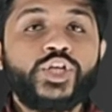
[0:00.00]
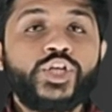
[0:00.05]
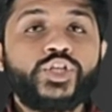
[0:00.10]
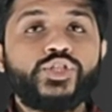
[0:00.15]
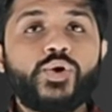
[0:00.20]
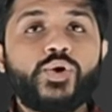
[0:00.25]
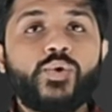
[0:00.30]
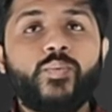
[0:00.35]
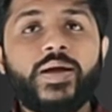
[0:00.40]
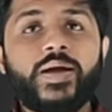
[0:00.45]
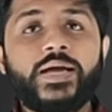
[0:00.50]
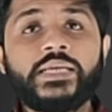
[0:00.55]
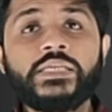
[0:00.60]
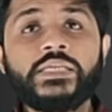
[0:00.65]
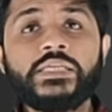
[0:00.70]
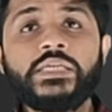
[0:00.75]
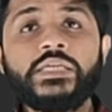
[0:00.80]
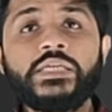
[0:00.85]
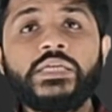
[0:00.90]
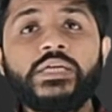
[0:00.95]
So
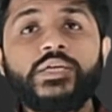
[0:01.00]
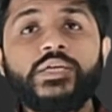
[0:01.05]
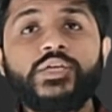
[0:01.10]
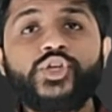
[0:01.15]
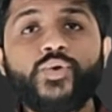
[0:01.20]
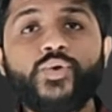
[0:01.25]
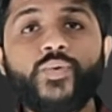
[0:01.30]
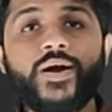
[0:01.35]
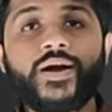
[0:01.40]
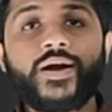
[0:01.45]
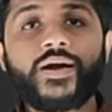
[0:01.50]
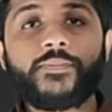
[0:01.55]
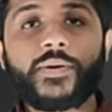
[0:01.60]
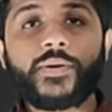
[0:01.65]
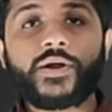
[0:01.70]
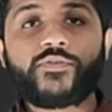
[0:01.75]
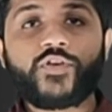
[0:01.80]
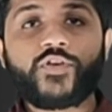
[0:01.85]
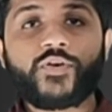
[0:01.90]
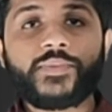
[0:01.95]
when you are
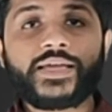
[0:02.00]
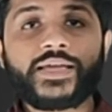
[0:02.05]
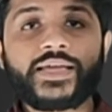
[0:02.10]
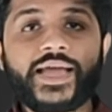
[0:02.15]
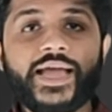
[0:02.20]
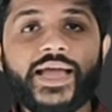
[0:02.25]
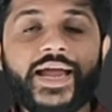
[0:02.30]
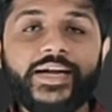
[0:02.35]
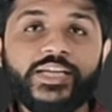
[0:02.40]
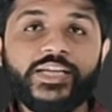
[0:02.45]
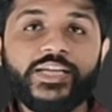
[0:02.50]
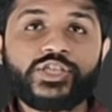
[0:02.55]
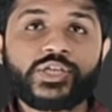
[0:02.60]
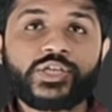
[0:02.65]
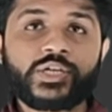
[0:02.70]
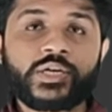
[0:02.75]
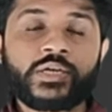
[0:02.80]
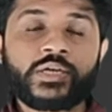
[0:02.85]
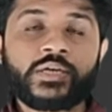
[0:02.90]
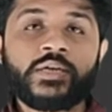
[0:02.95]
performing
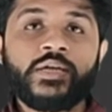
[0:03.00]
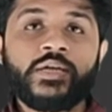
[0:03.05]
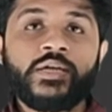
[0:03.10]
addition